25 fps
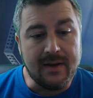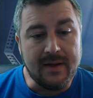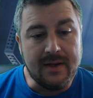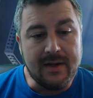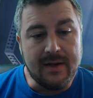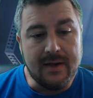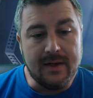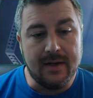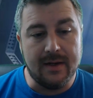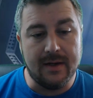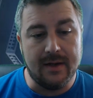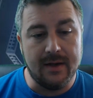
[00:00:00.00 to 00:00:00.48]

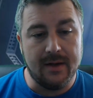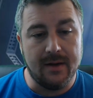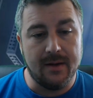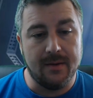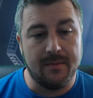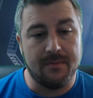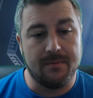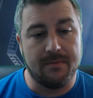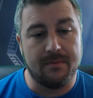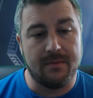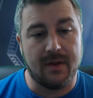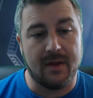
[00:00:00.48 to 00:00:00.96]

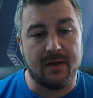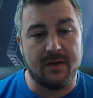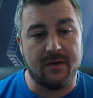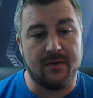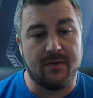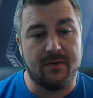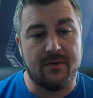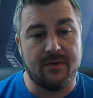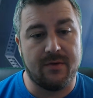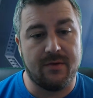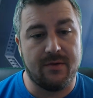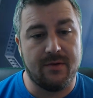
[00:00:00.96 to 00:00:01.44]
It
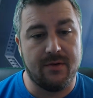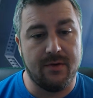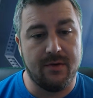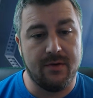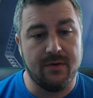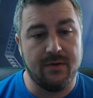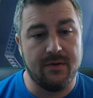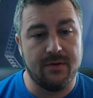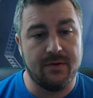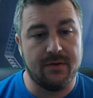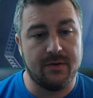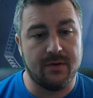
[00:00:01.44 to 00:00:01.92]

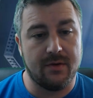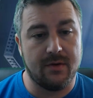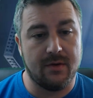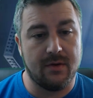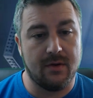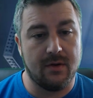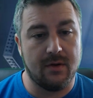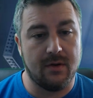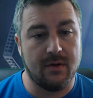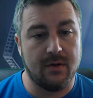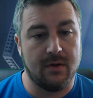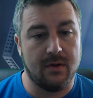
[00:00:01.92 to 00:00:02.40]
should,
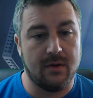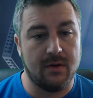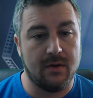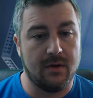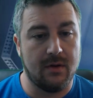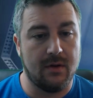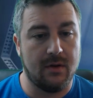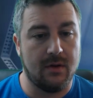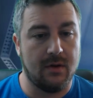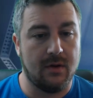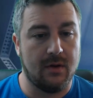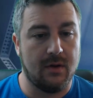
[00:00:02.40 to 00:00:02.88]

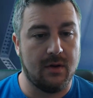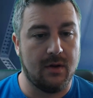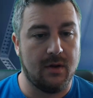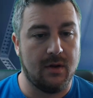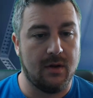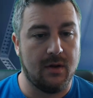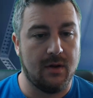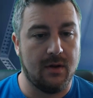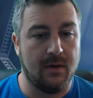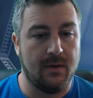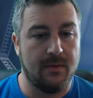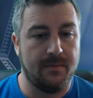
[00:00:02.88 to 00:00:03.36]

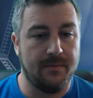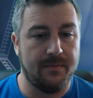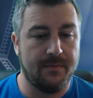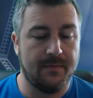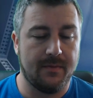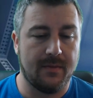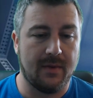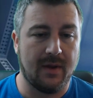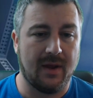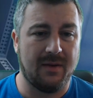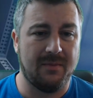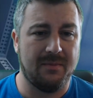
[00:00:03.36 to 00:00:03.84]
I'm
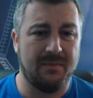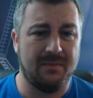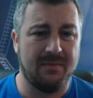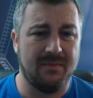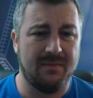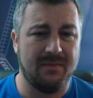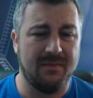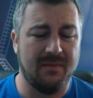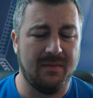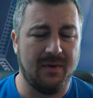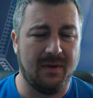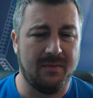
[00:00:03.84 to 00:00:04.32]

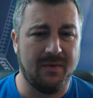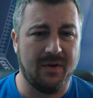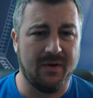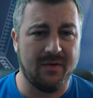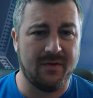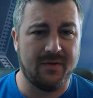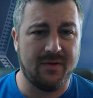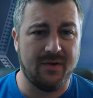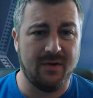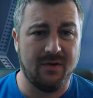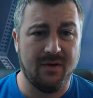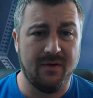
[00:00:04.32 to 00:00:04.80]
not
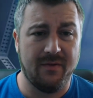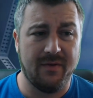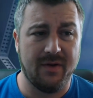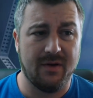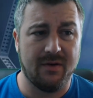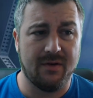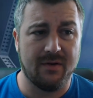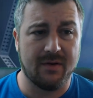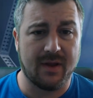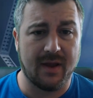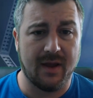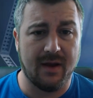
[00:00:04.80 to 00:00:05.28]
sure if
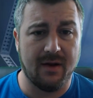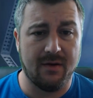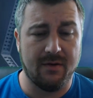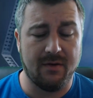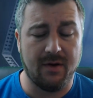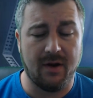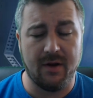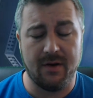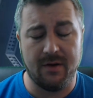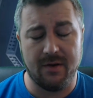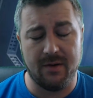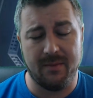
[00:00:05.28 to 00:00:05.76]
it'll get
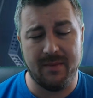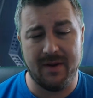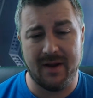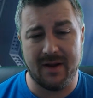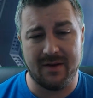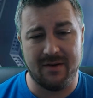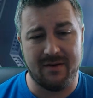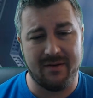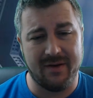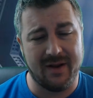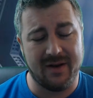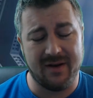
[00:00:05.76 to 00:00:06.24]
around
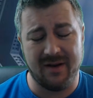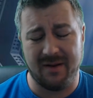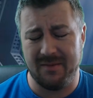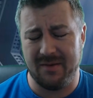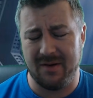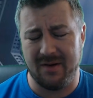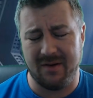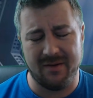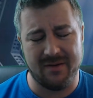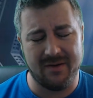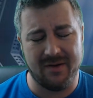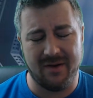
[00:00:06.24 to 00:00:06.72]
Omega Leader.
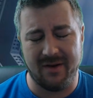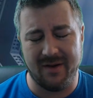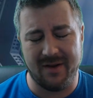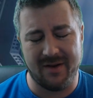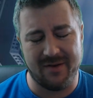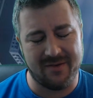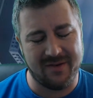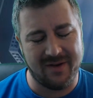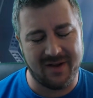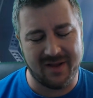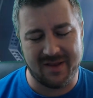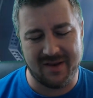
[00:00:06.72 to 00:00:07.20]
I'm not
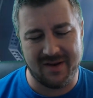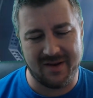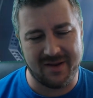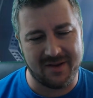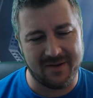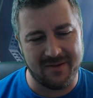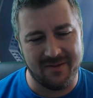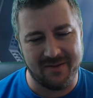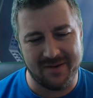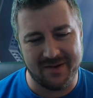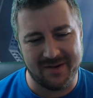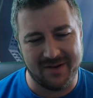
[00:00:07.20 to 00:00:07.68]
interested in
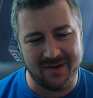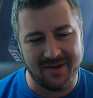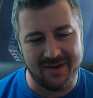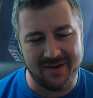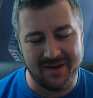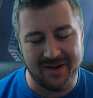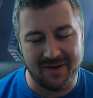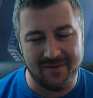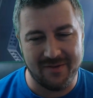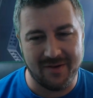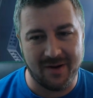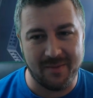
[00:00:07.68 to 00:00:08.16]
going down
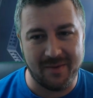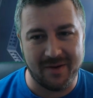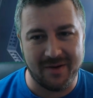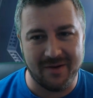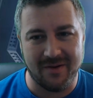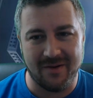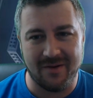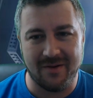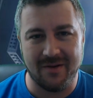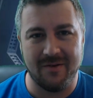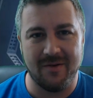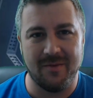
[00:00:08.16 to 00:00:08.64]
that rabbit
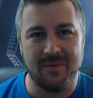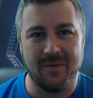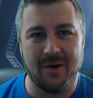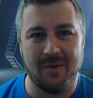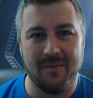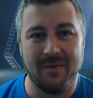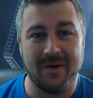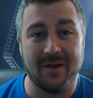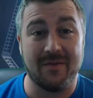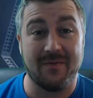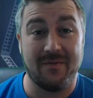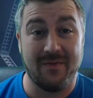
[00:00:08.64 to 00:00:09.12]
hole at the
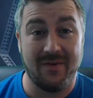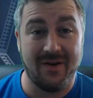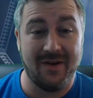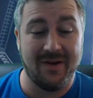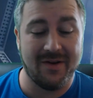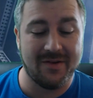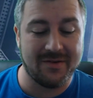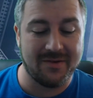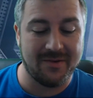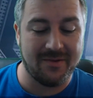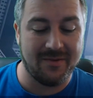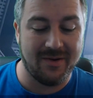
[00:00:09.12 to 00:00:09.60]
moment. It's far
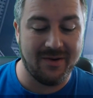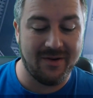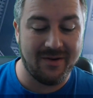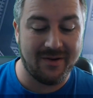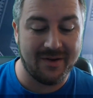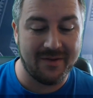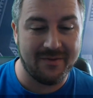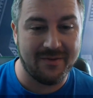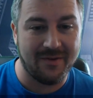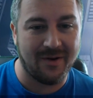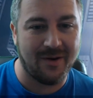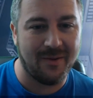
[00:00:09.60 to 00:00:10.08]
too early
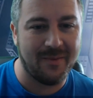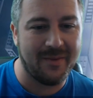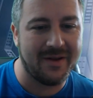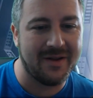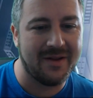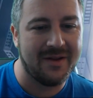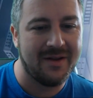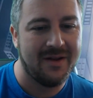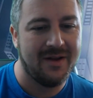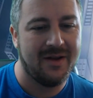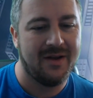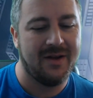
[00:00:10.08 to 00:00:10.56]
for me.
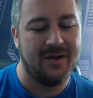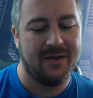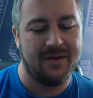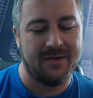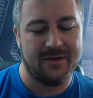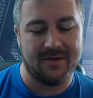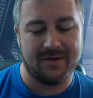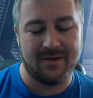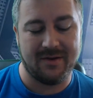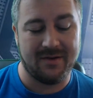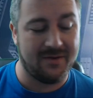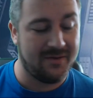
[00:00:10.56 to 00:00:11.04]

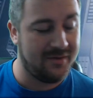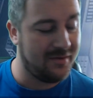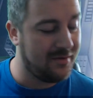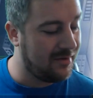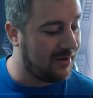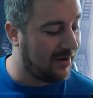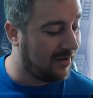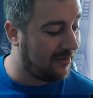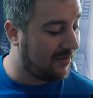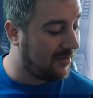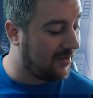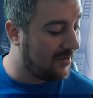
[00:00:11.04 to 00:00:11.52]

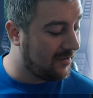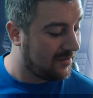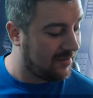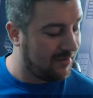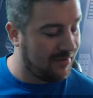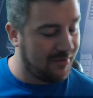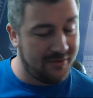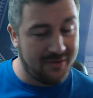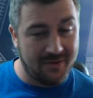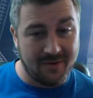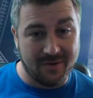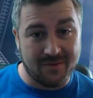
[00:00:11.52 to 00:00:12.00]
I've looked at a
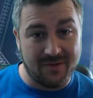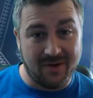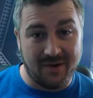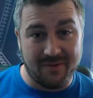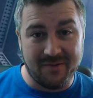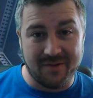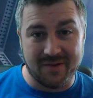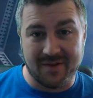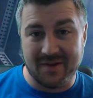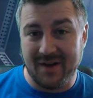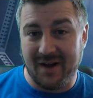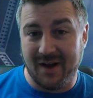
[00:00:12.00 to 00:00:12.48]
rules
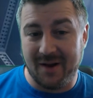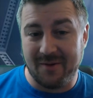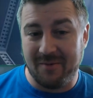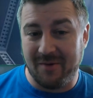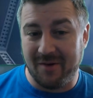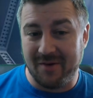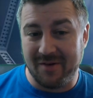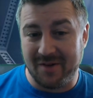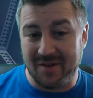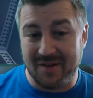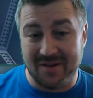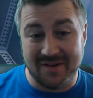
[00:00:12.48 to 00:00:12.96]
reference guide
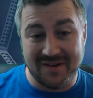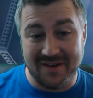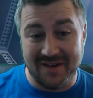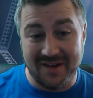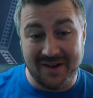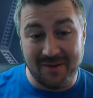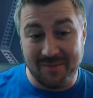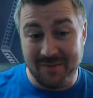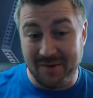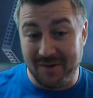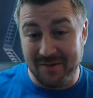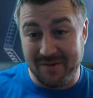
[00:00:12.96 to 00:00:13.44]
once today.
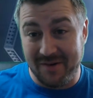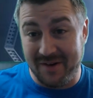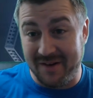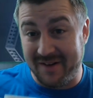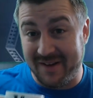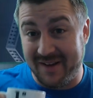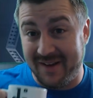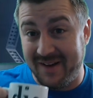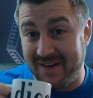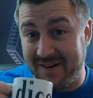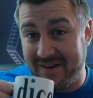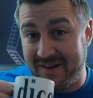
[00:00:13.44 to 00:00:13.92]
I'm not doing it
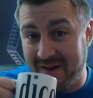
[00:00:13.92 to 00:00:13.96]
again.